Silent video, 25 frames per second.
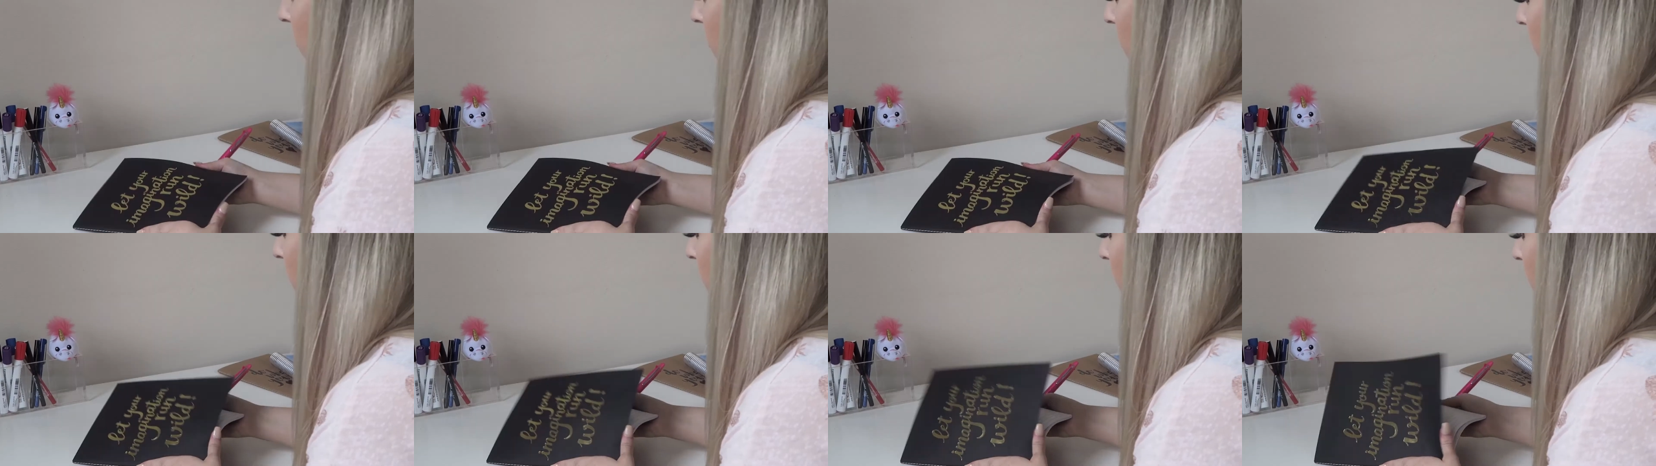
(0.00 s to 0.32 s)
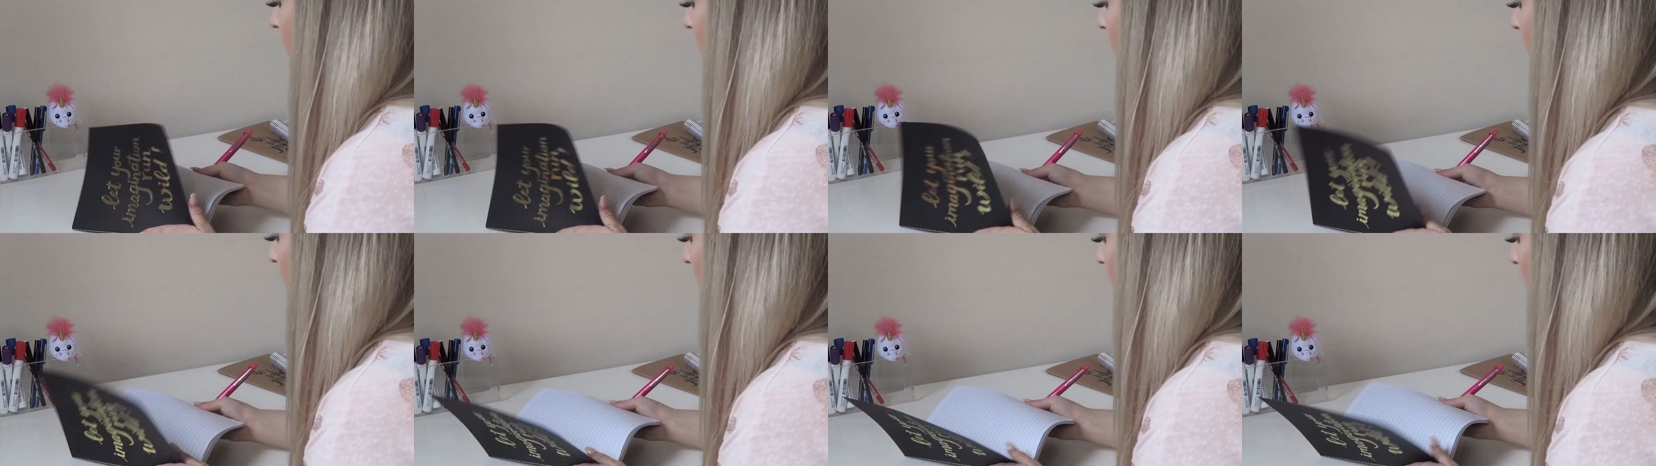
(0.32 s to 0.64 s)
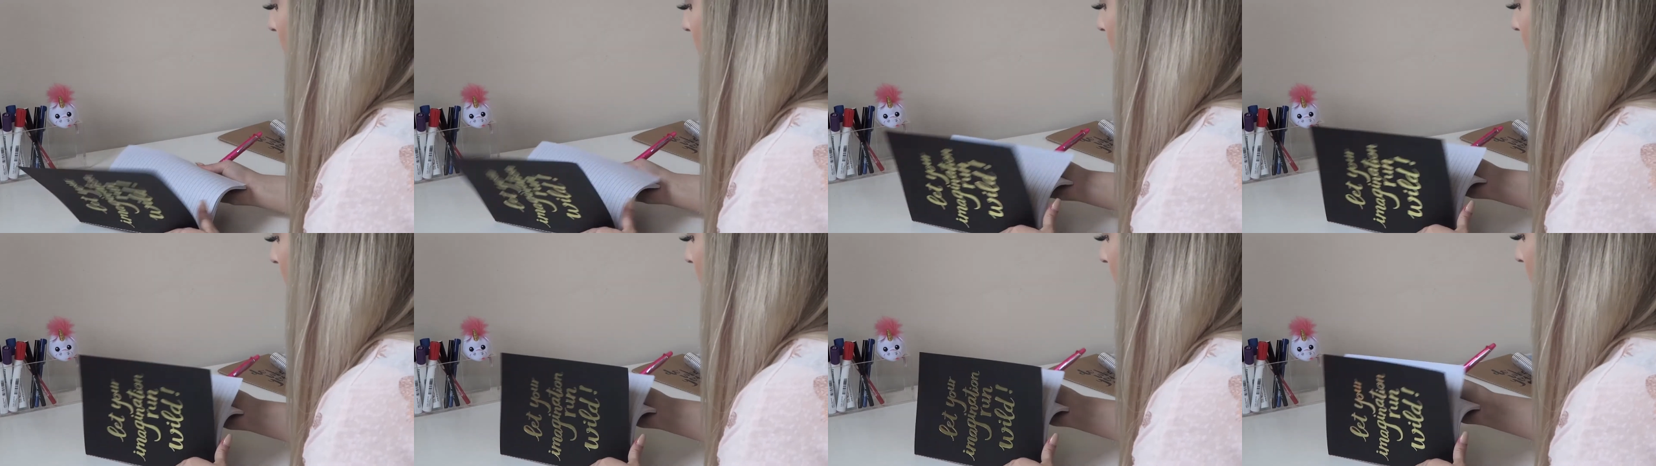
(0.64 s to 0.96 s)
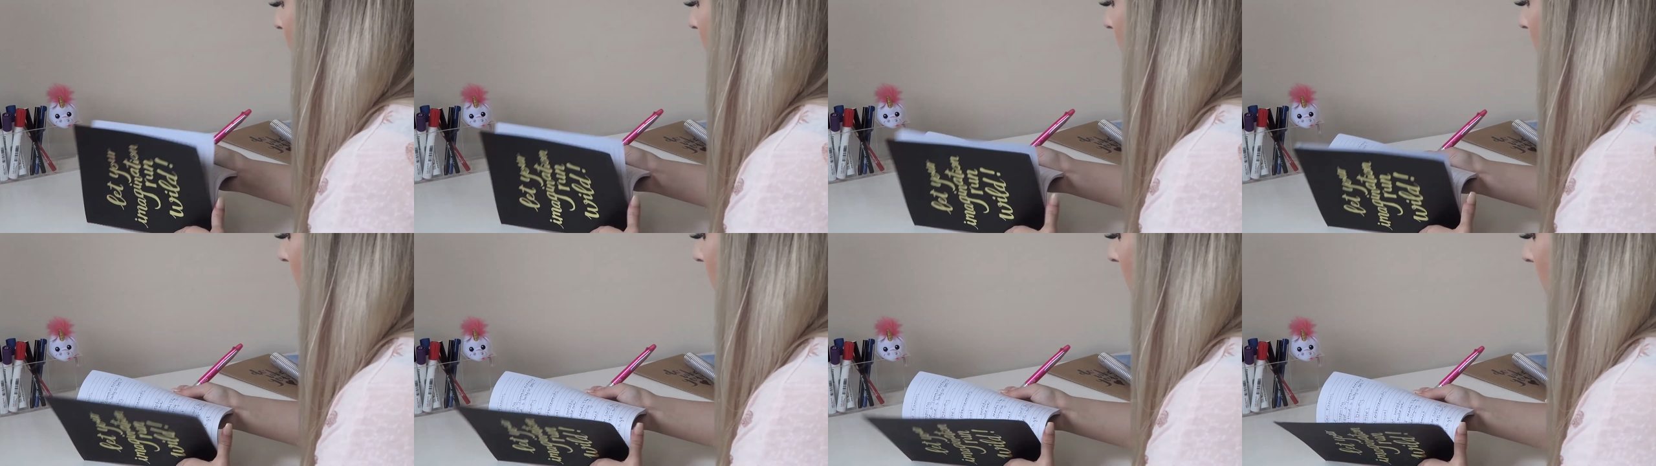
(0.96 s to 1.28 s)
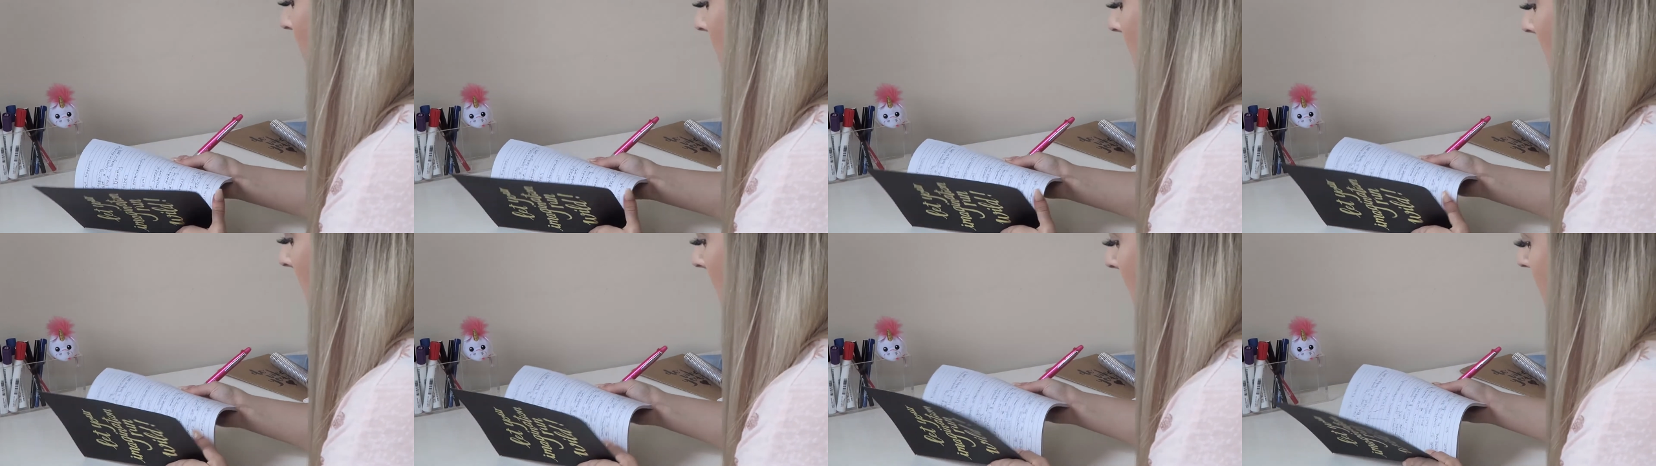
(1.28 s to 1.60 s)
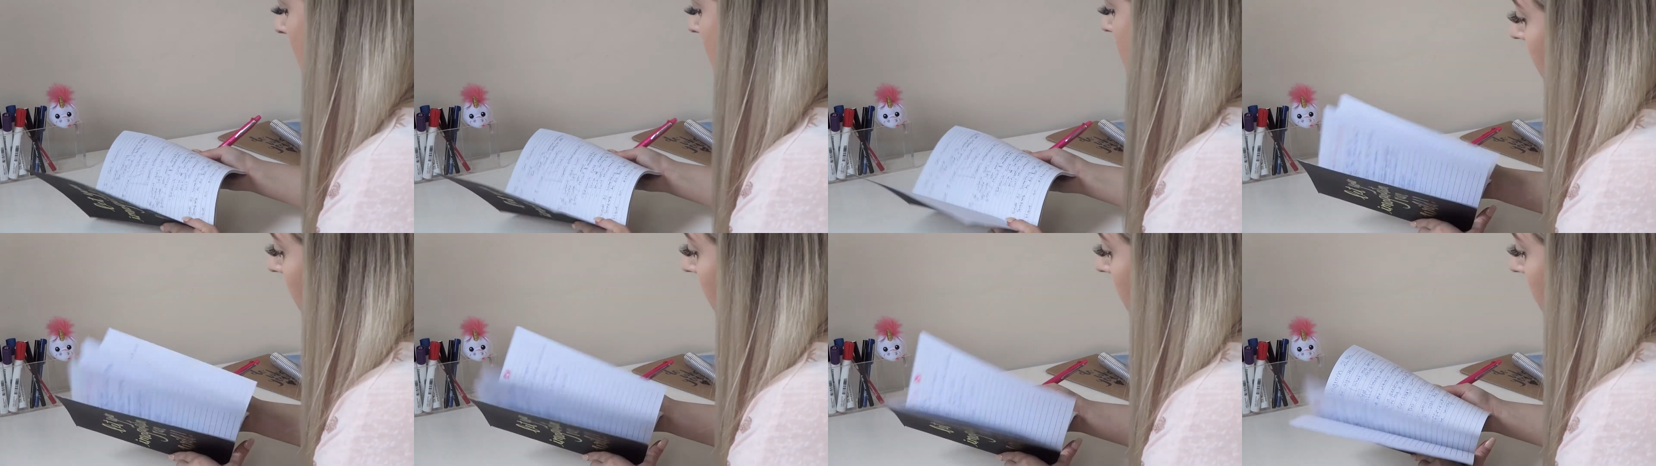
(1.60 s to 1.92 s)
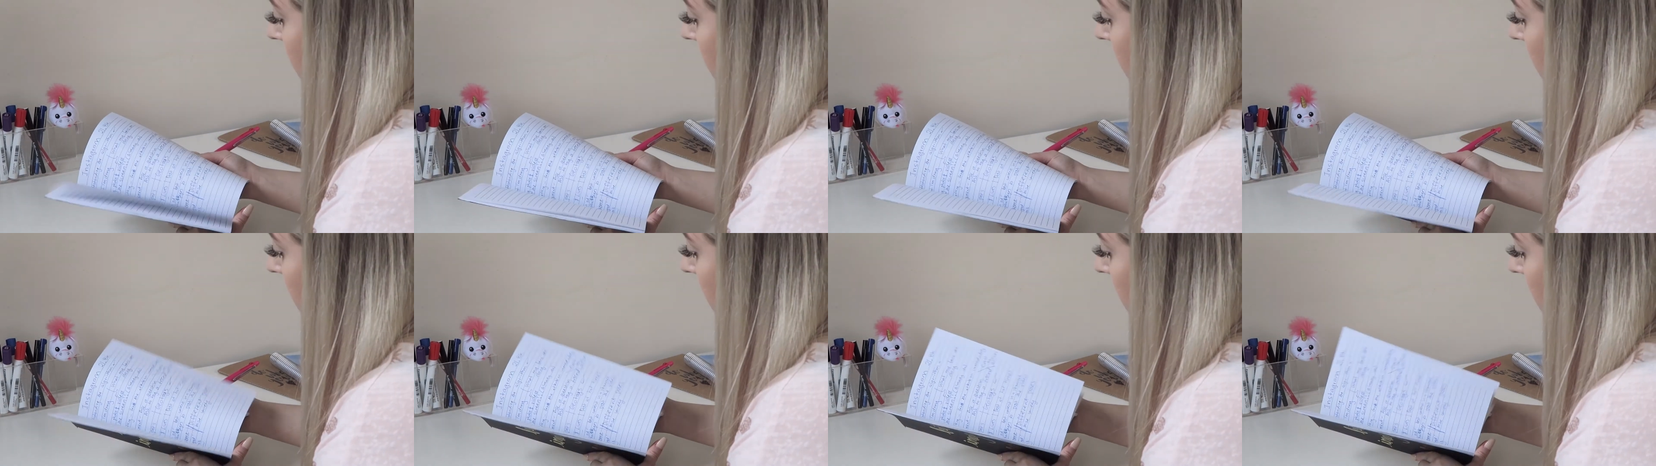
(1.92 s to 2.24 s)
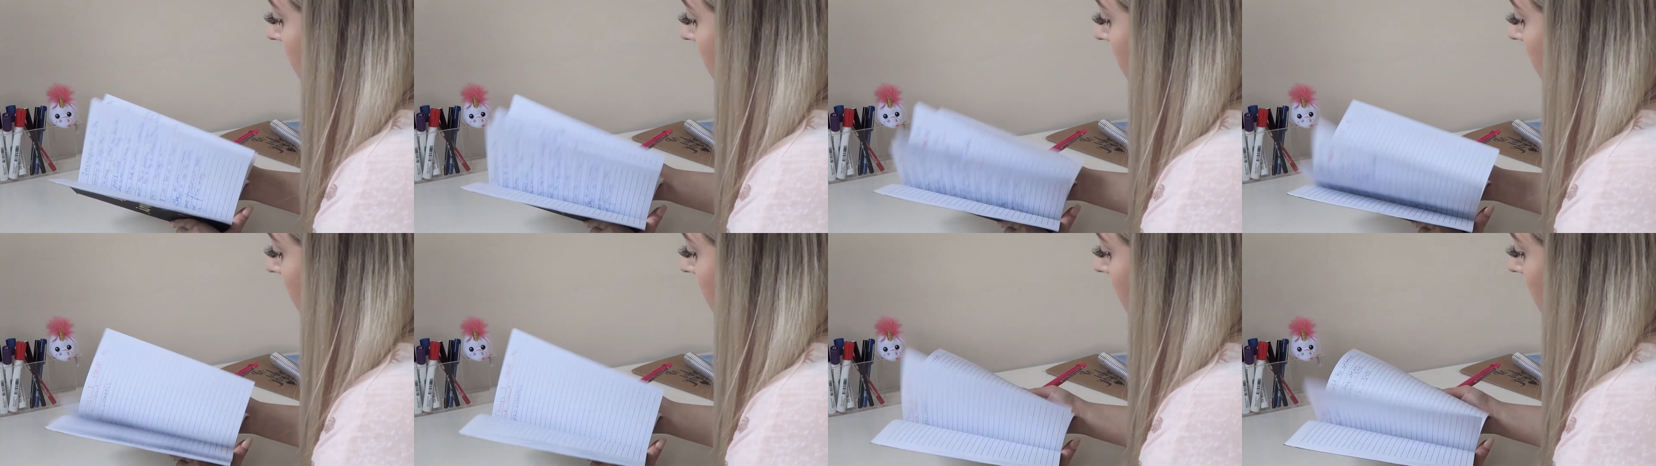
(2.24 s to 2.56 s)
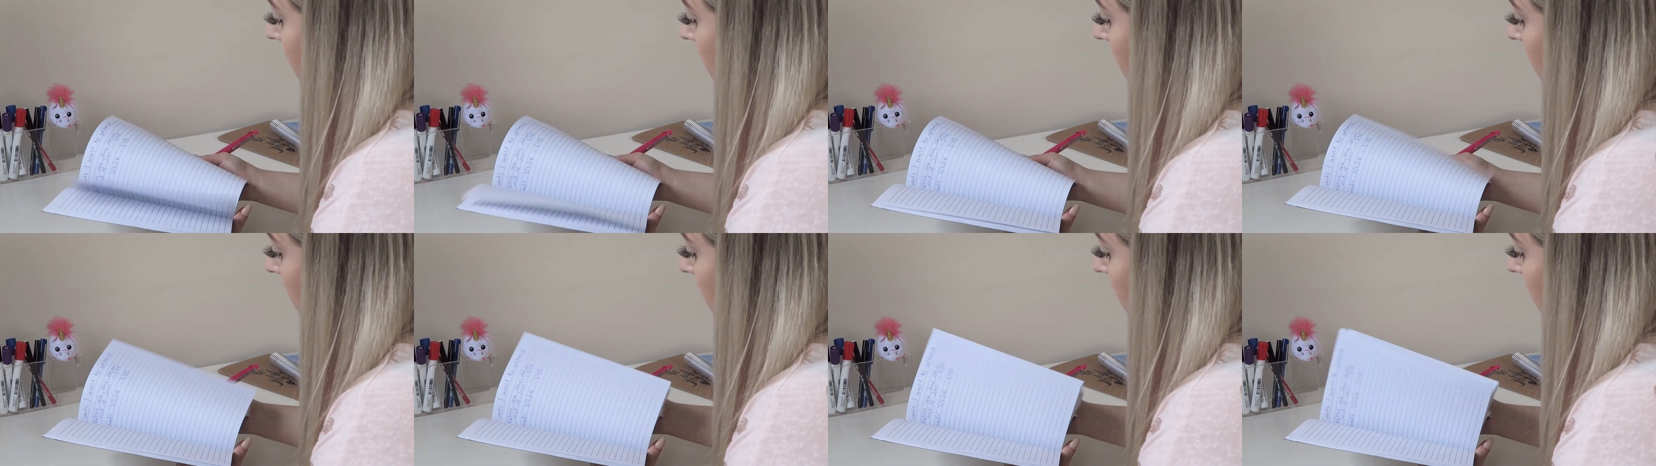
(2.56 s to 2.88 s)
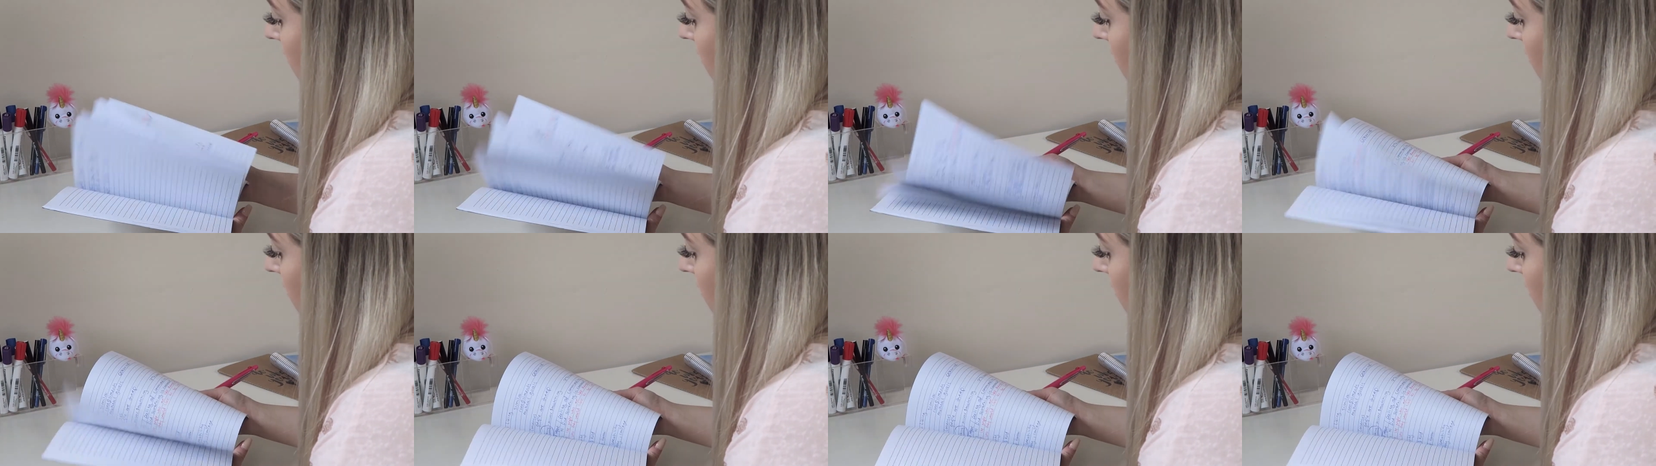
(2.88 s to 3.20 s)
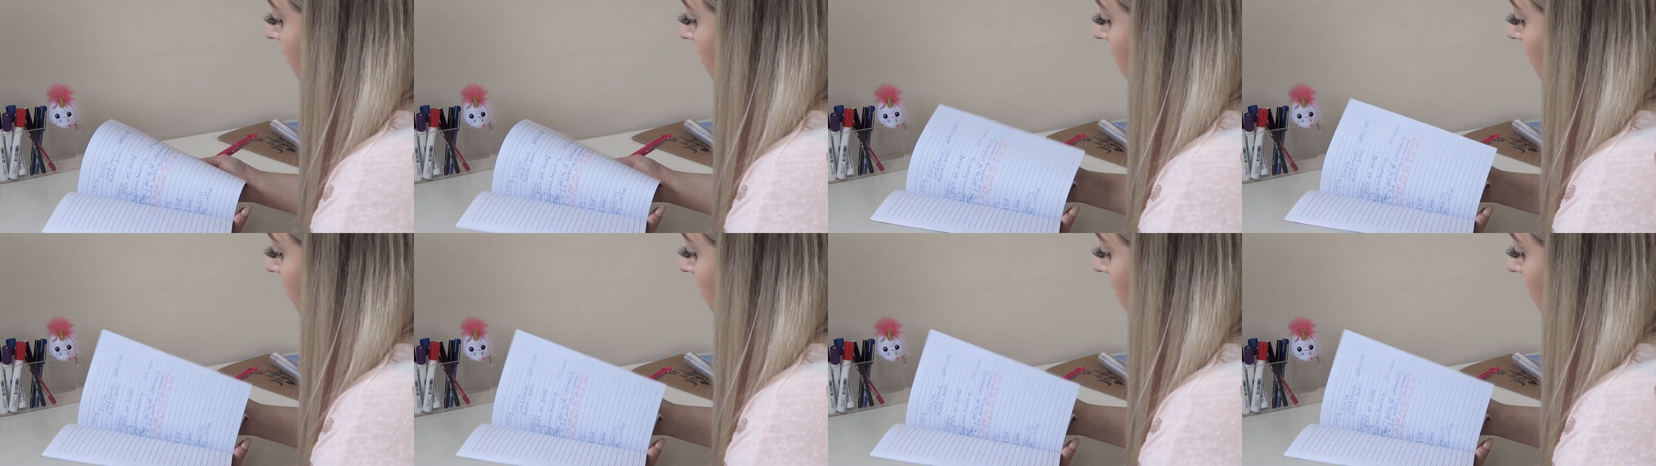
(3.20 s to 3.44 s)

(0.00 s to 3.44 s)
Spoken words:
No face is visible, so there are no lips to read.